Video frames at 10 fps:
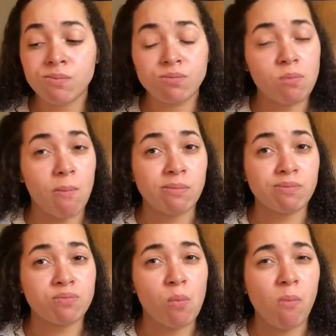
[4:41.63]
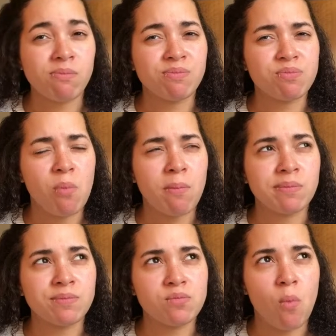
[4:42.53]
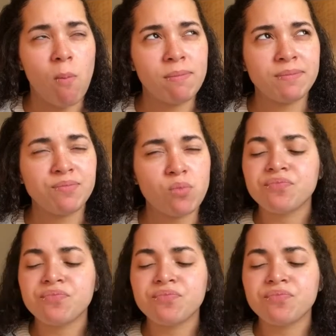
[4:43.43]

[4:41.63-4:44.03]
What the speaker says: (silence)